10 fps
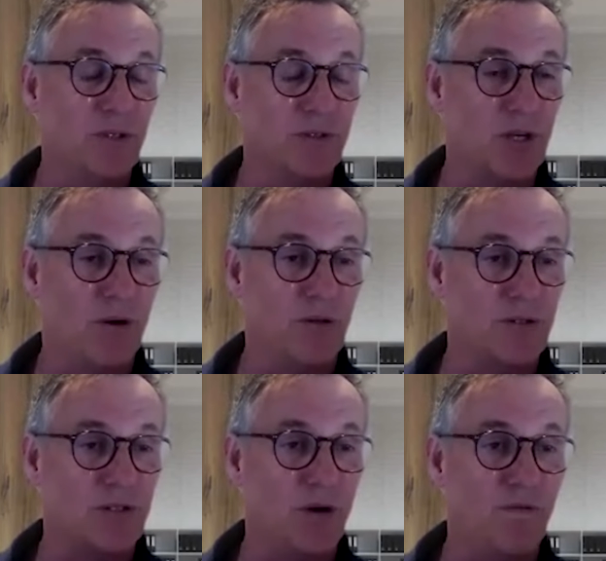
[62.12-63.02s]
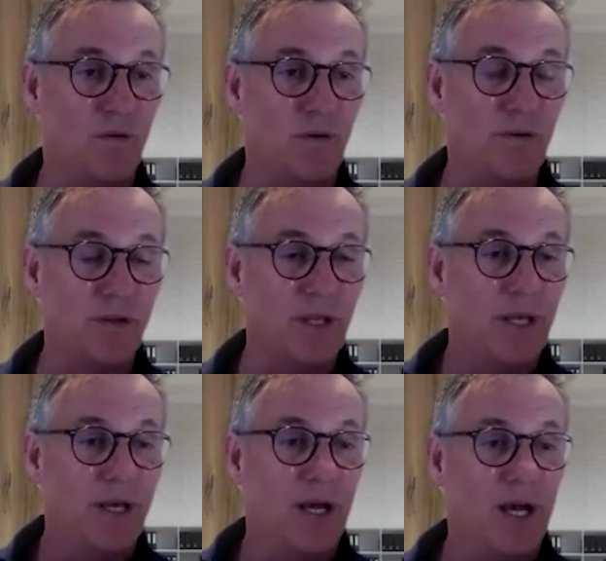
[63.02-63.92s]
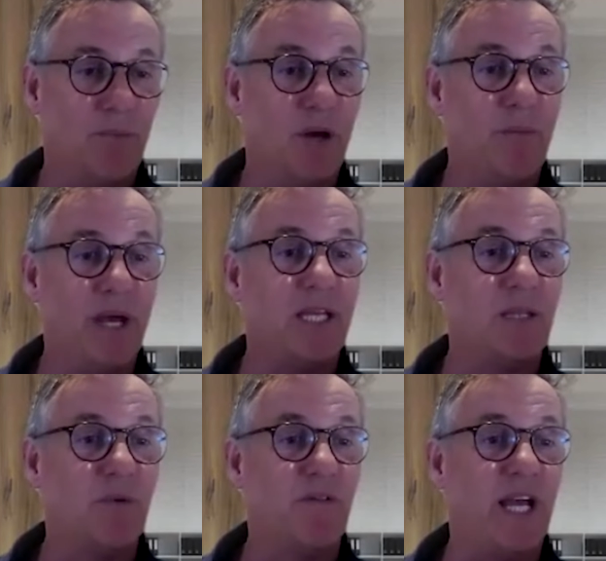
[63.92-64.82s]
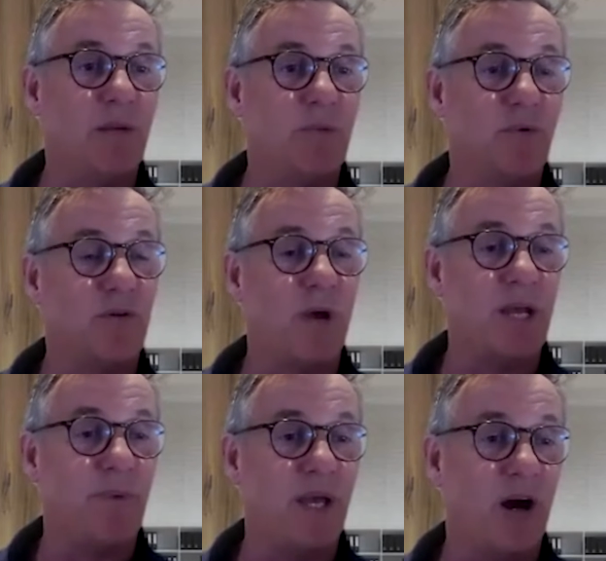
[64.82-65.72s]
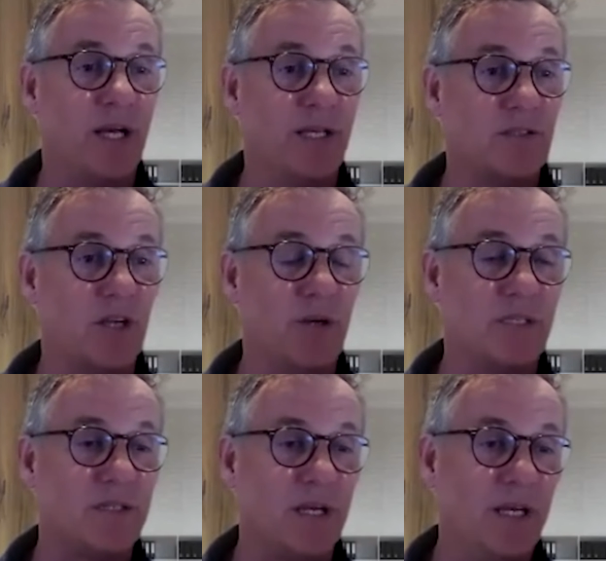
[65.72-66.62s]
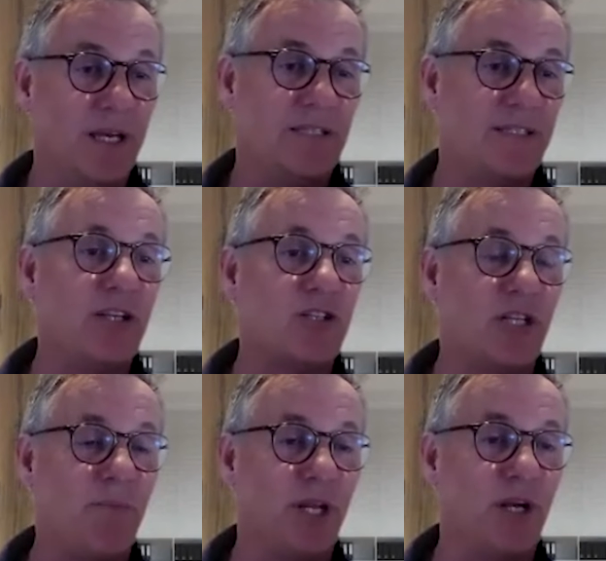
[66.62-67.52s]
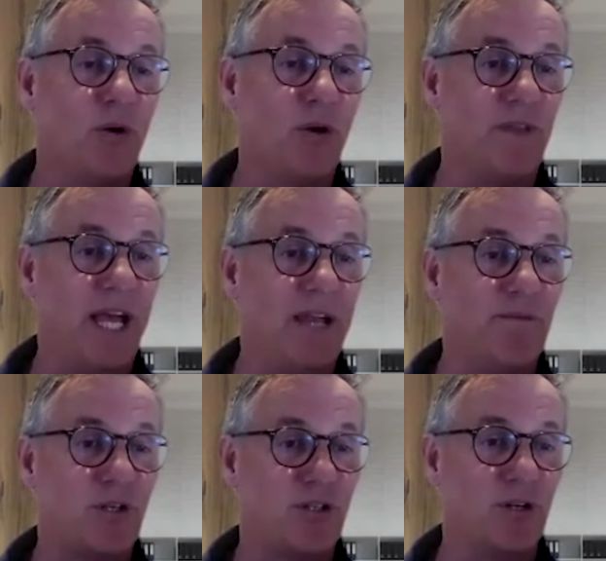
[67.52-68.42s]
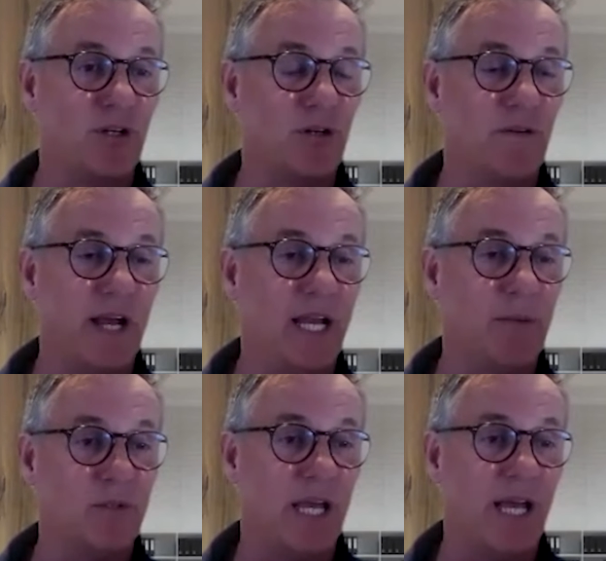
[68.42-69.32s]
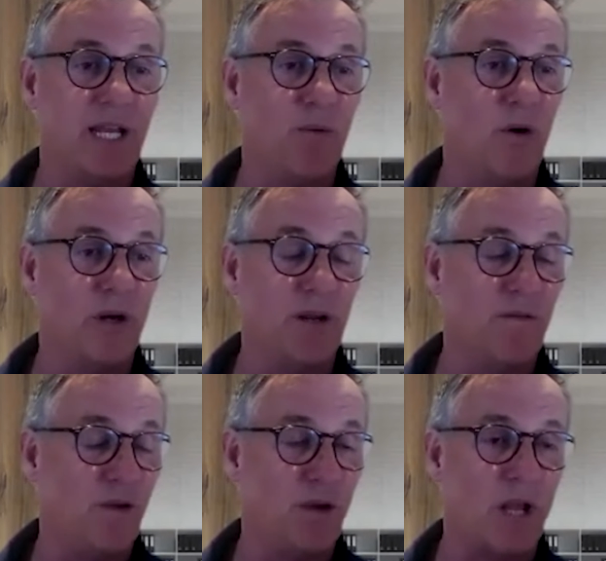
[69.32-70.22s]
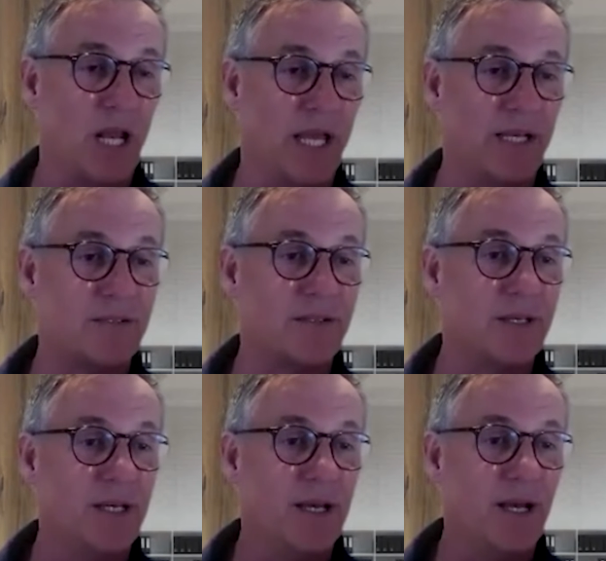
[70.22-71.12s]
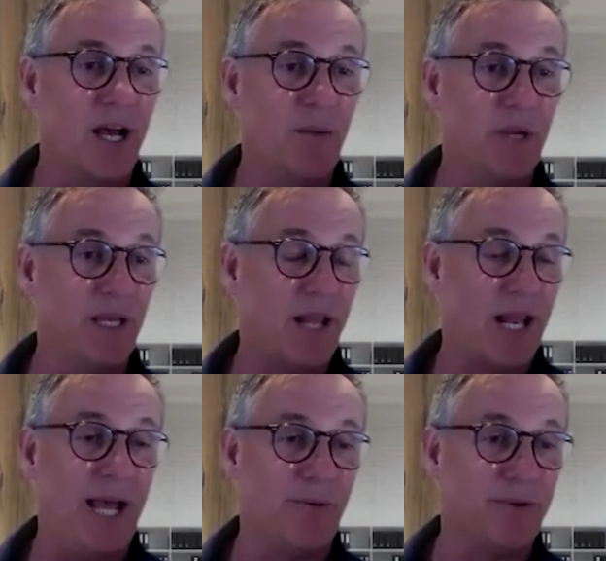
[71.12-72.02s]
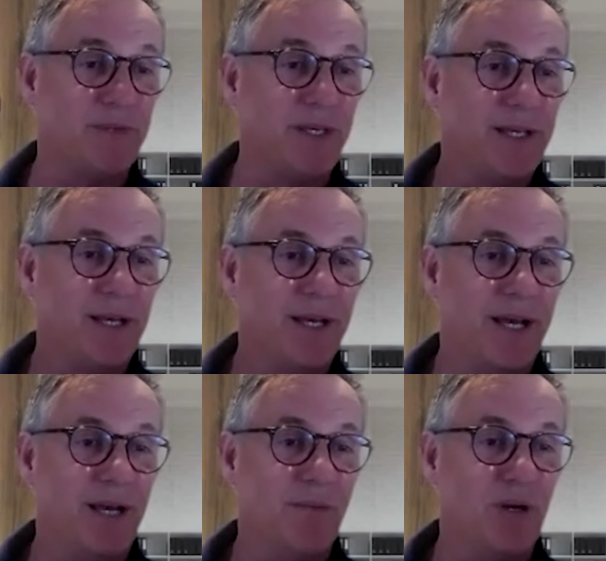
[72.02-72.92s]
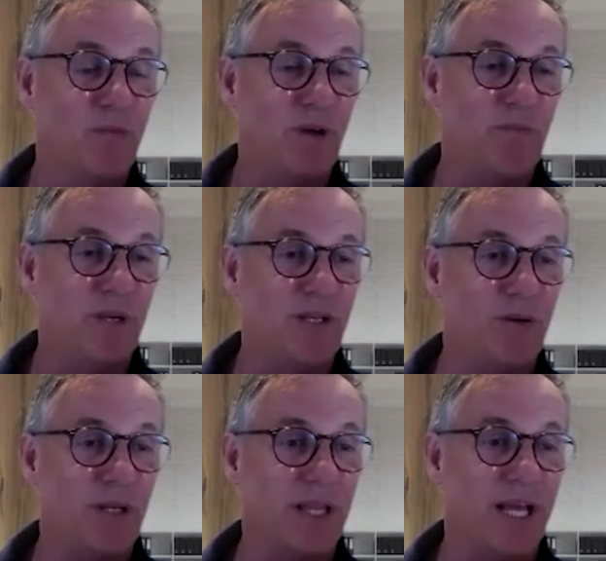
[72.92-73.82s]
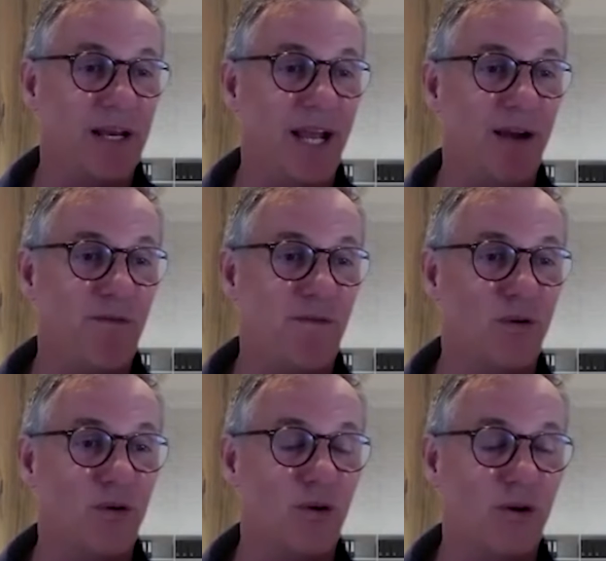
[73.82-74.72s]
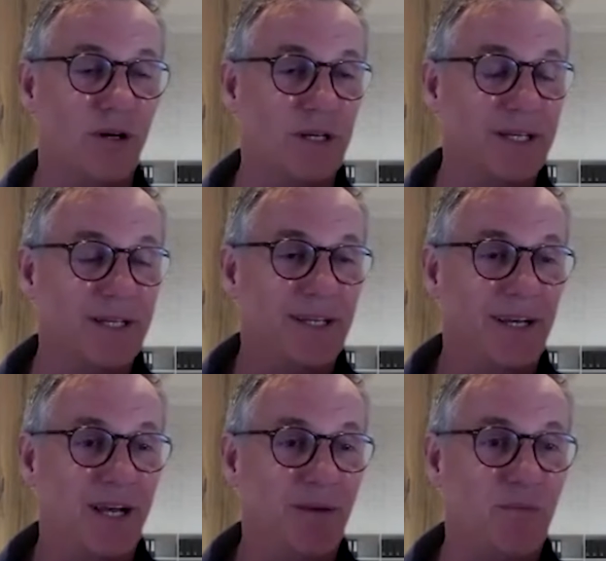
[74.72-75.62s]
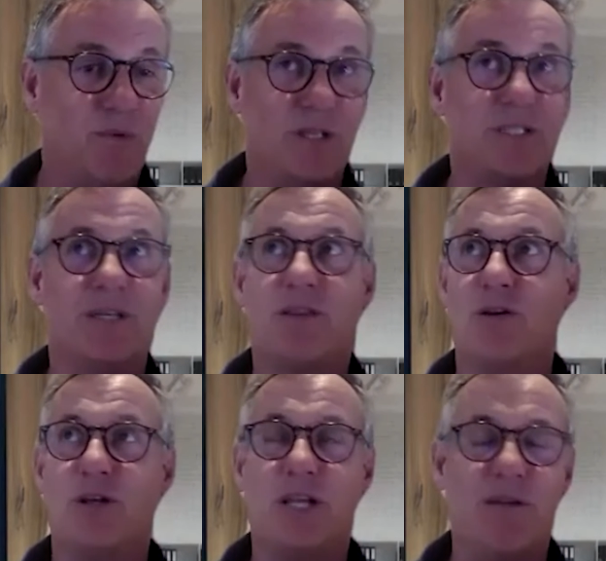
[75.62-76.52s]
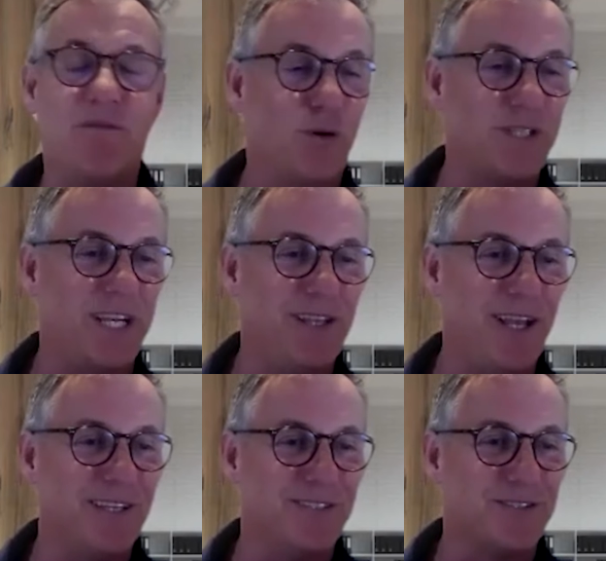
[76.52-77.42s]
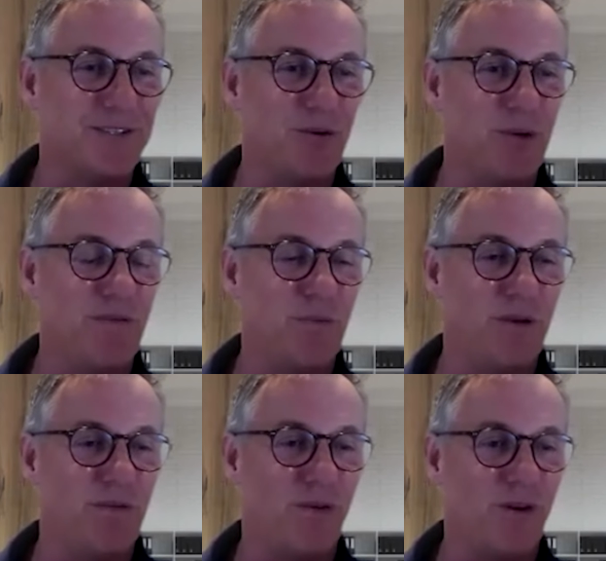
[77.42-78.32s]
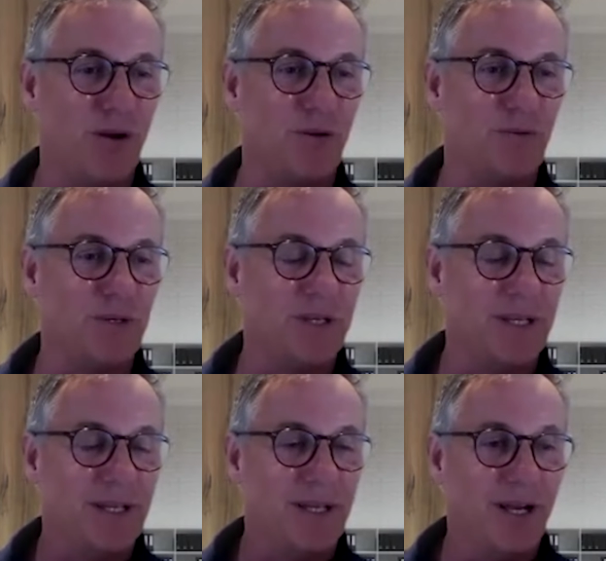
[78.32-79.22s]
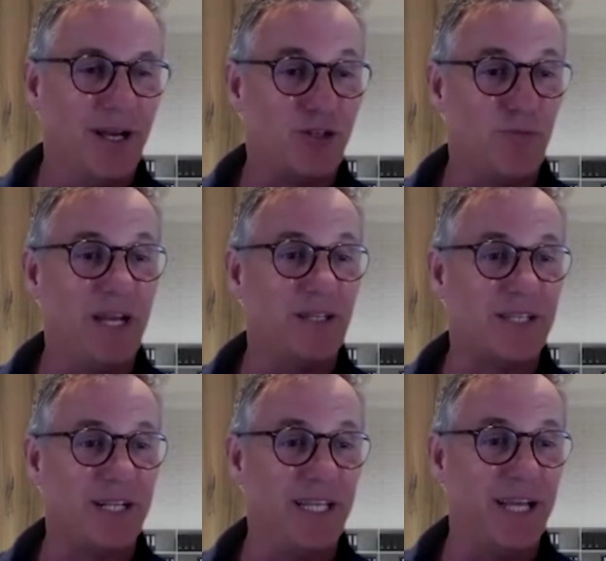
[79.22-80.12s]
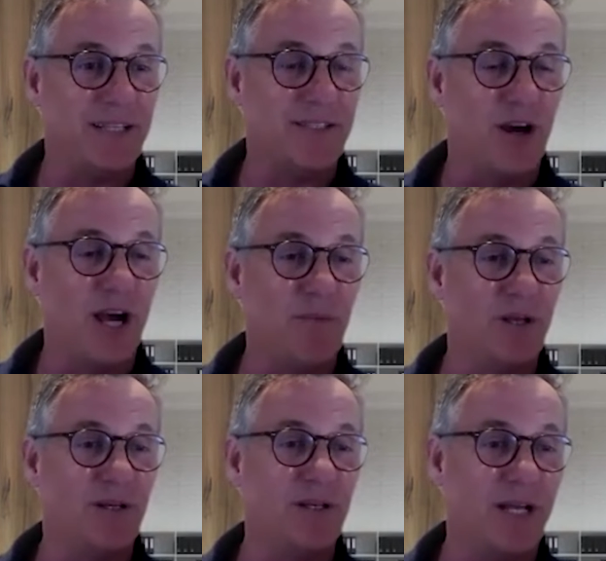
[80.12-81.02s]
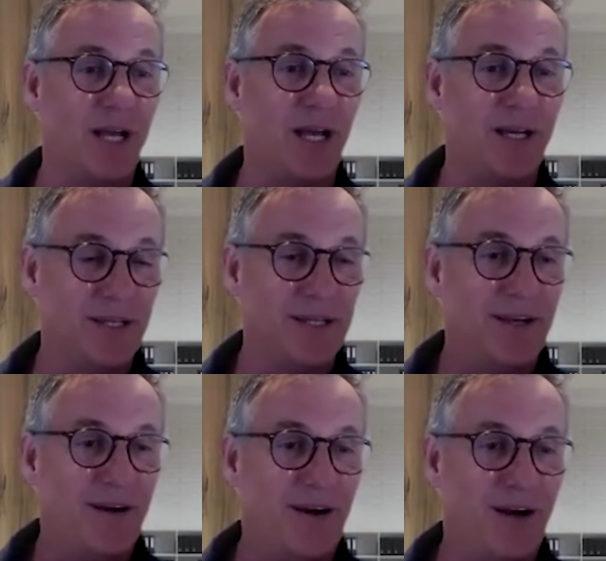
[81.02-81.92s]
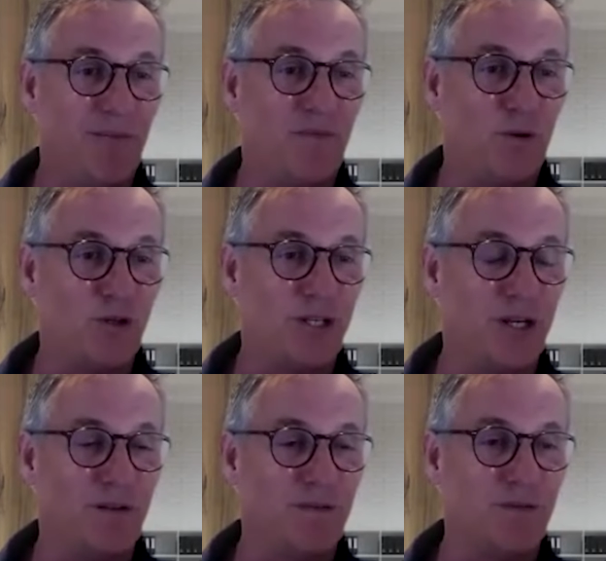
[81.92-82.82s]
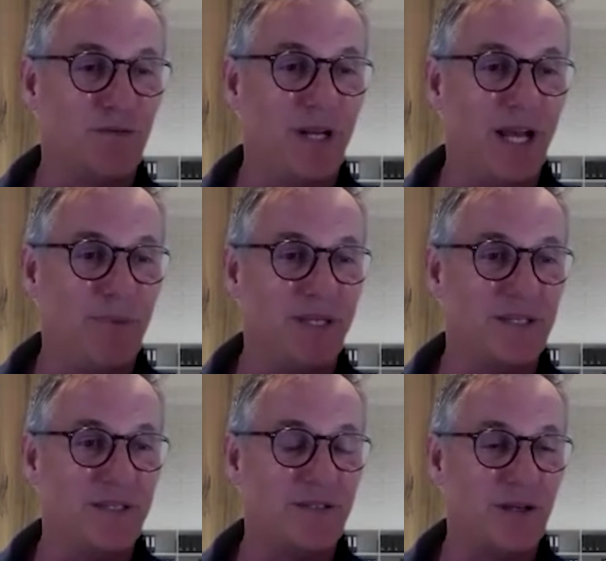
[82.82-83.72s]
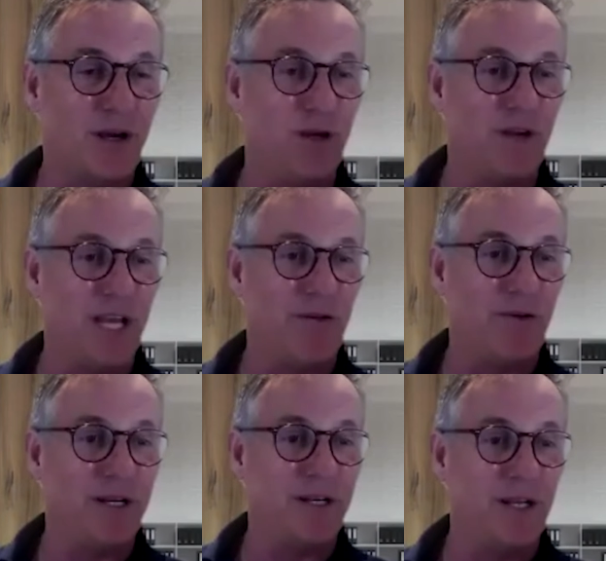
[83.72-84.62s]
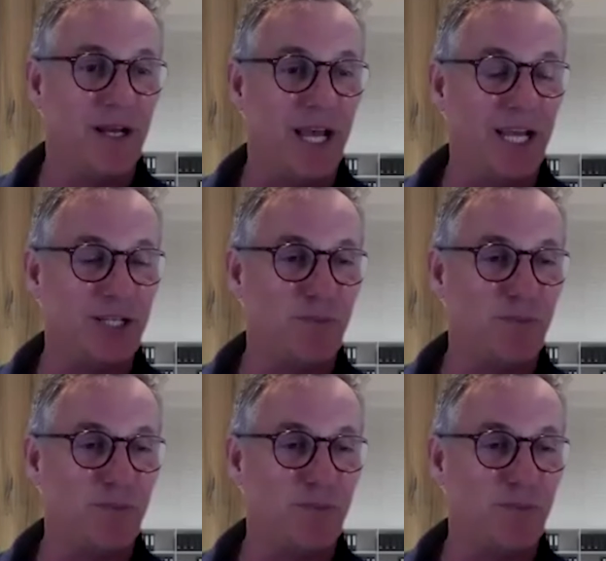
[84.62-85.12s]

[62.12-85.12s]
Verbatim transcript: and so on and so forth, um, and making them available through APIs. So it's essentially putting all of that infrastructure available to anyone in a few clicks um, in the cloud. Um, and we've been doing that now for, um, what is it, 13, 14 years. So we've, we've grown uh, tremendously in that time. And uh, I'm fortunate enough to run our business over here in uh, Asia